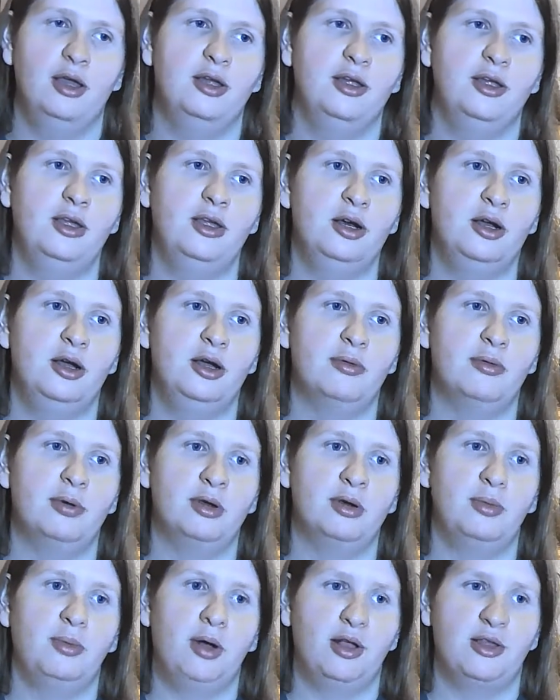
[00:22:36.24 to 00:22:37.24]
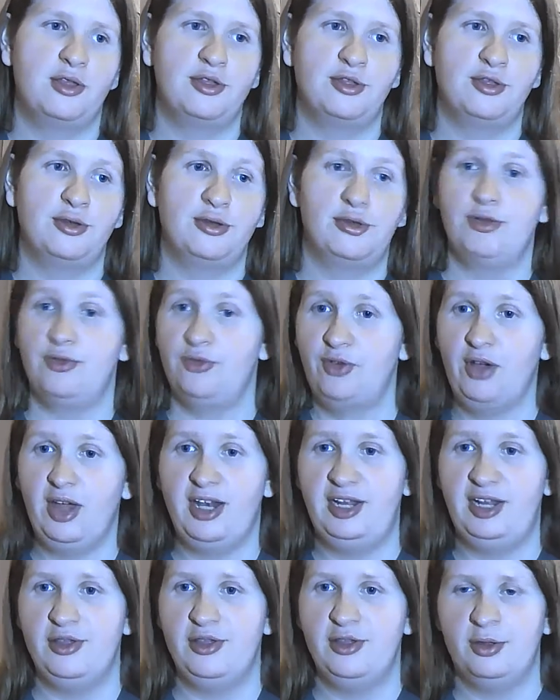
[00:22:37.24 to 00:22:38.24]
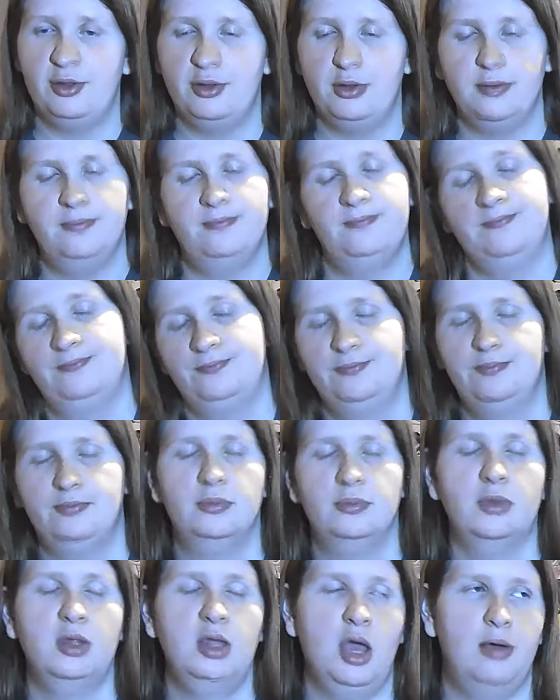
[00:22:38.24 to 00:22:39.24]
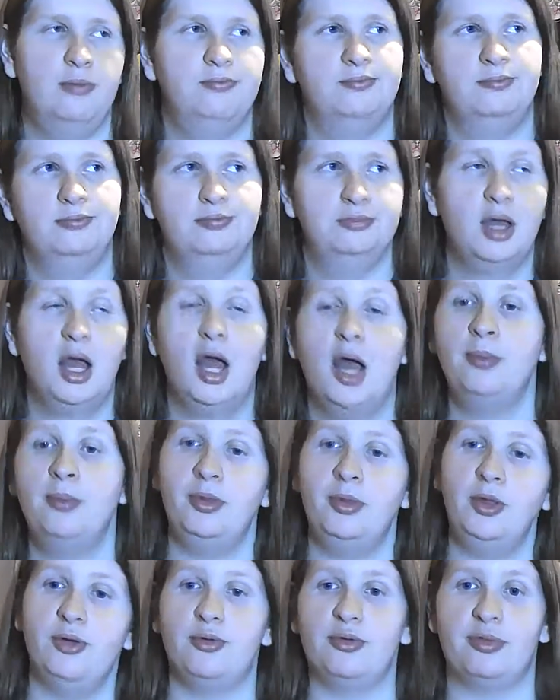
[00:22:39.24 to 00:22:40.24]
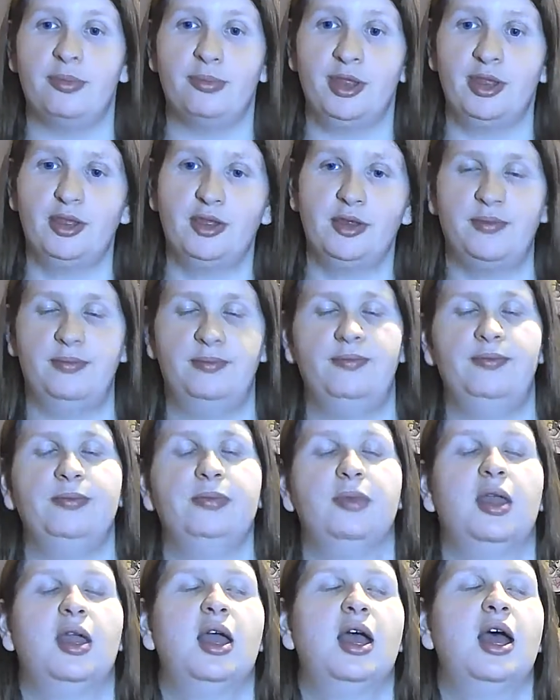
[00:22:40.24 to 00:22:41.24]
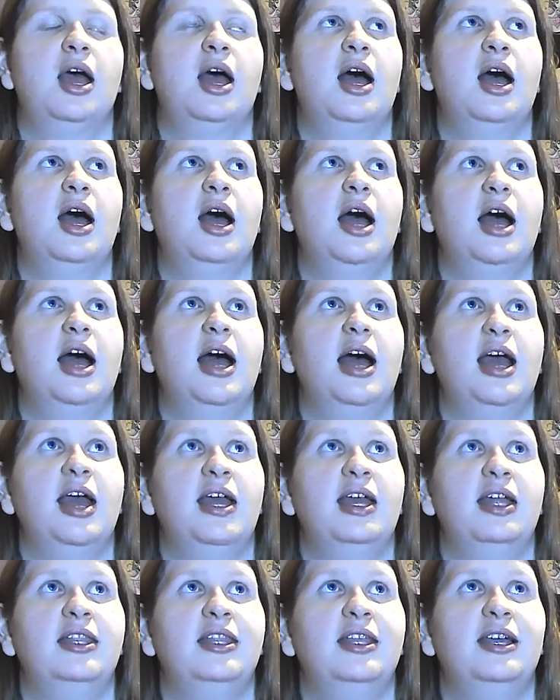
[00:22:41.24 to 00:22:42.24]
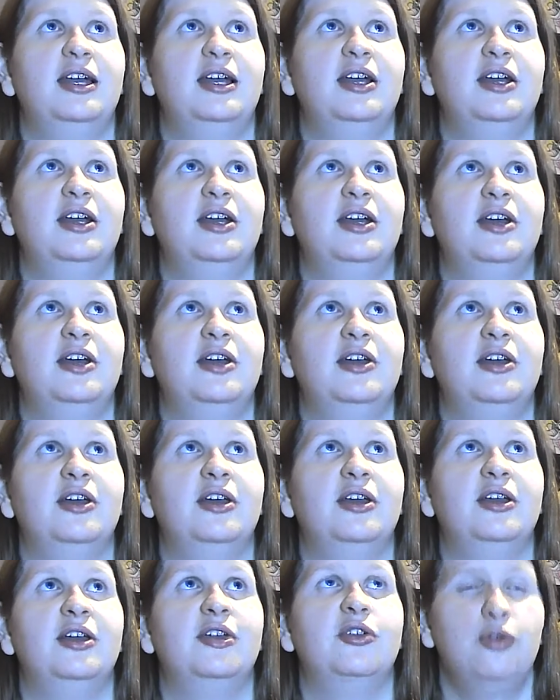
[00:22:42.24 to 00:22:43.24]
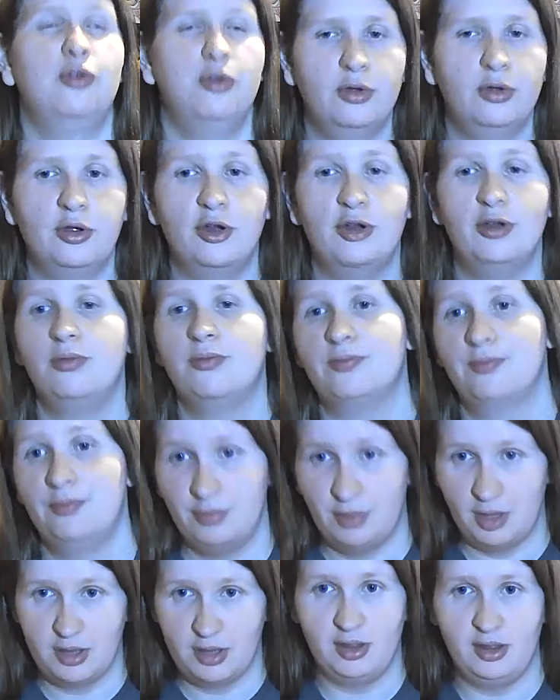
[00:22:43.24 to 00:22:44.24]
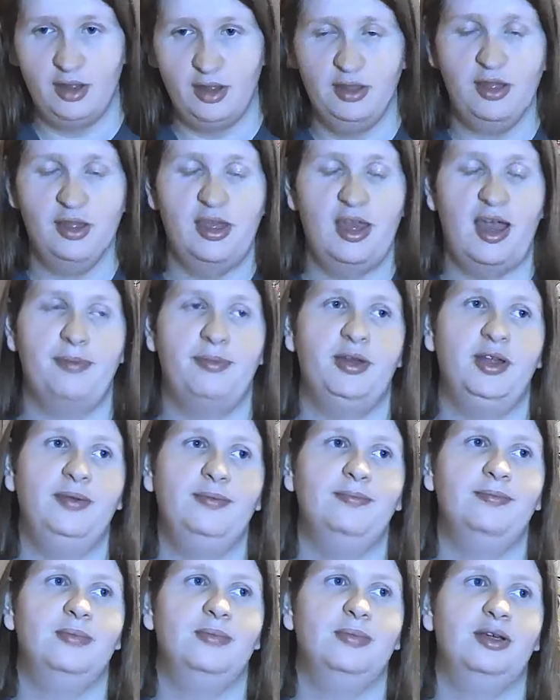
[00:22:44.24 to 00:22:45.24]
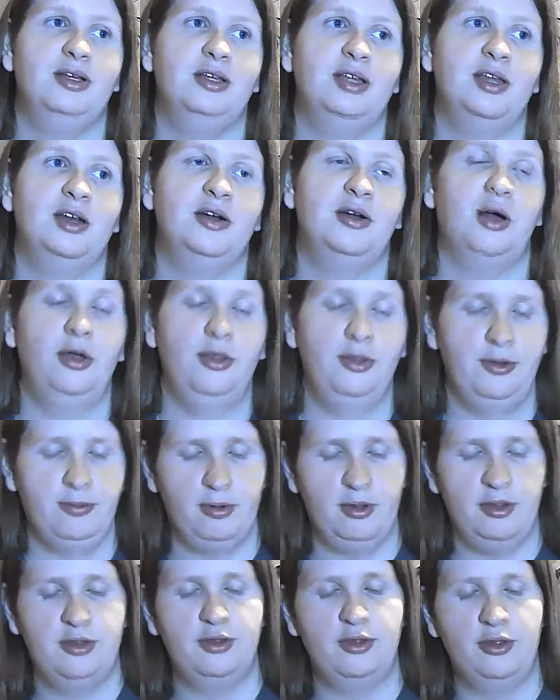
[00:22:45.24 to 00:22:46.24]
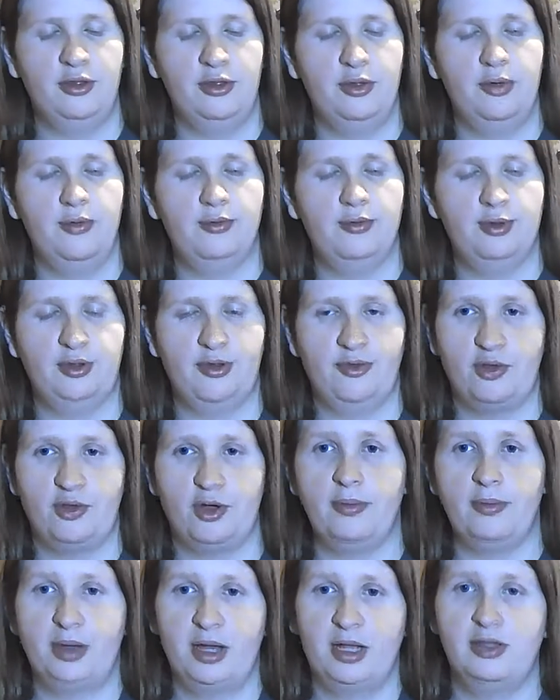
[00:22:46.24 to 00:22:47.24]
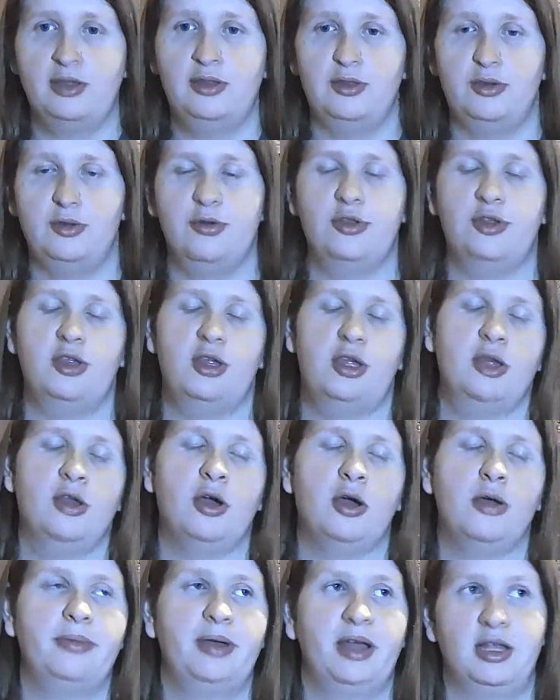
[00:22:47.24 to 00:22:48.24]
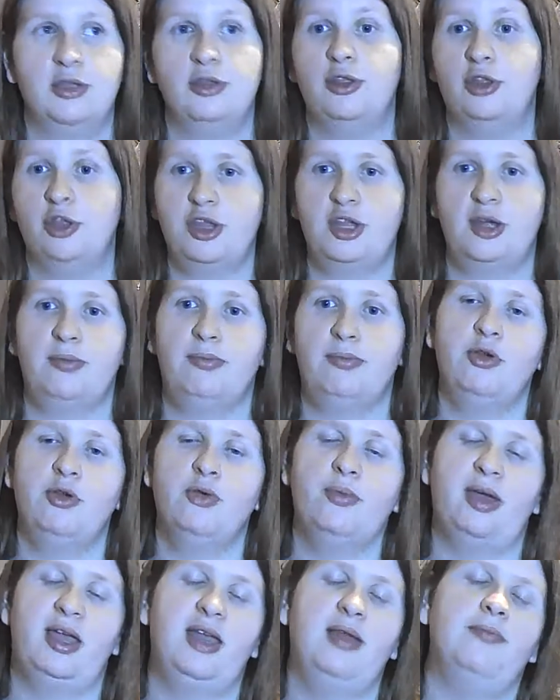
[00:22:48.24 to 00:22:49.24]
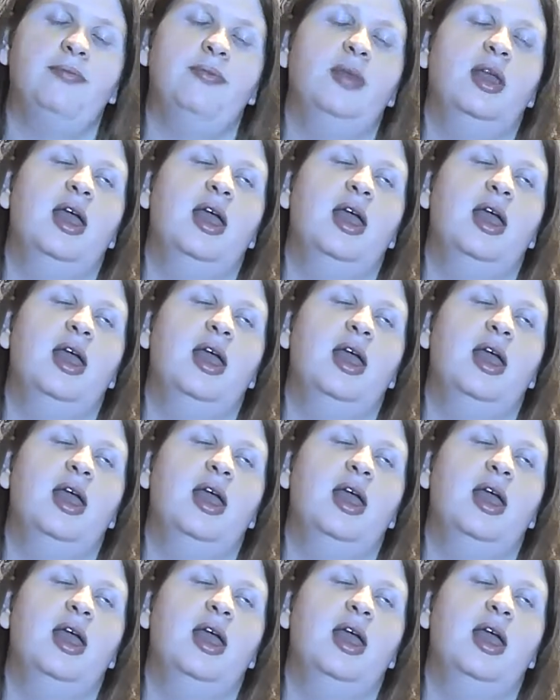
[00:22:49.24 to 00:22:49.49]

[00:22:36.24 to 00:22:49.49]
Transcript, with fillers: You know, we're going to watch as you two fight each other. You know, amusement. And Kruger doesn't let this happen. You know, all the rest of the soldiers have gone back to the ship to wait.